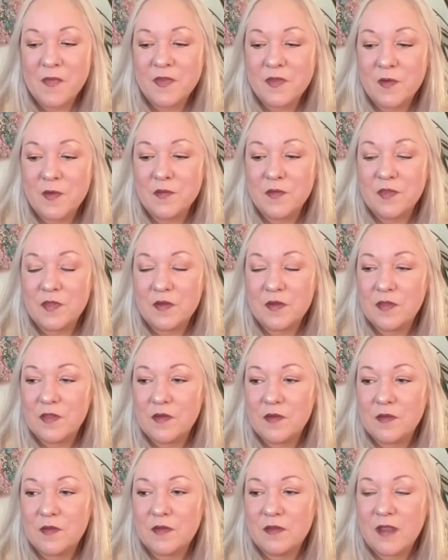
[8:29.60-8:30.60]
so
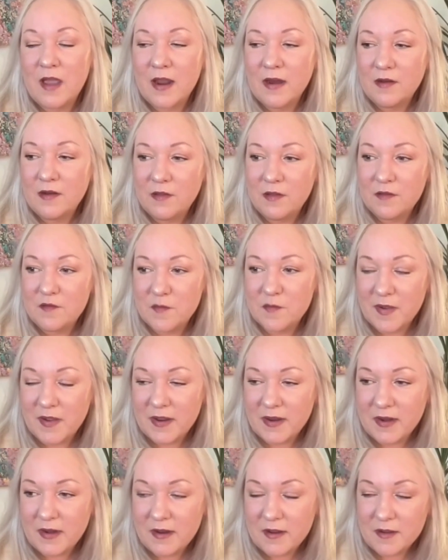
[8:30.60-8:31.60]
the title of
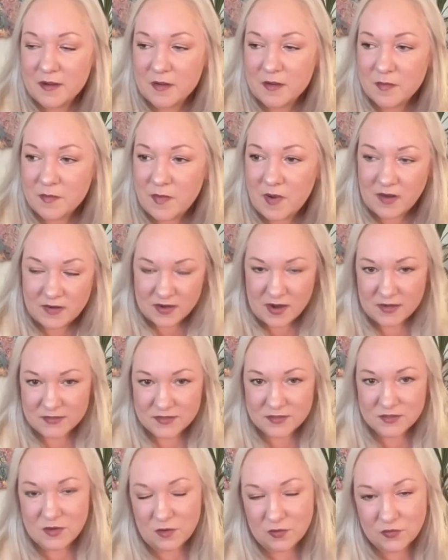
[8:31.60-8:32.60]
my
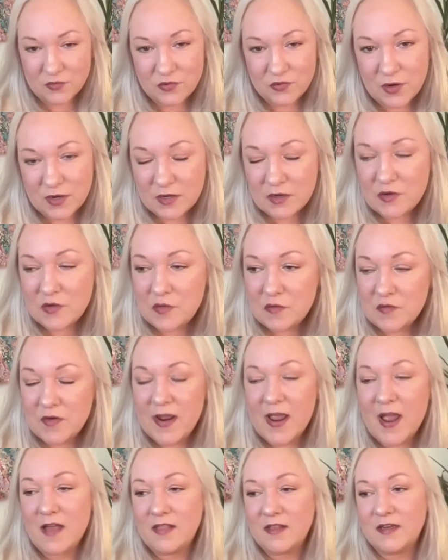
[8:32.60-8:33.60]
podcast is called Creating New
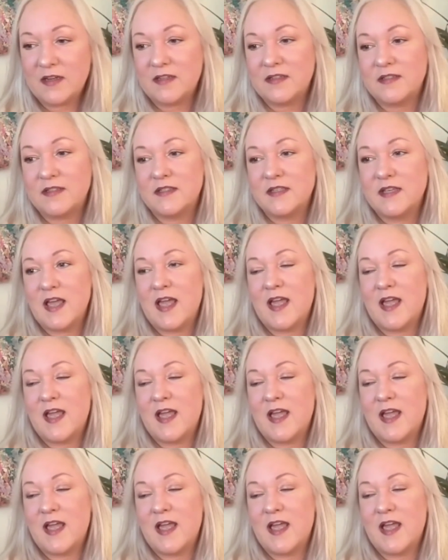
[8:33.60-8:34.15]
Realities.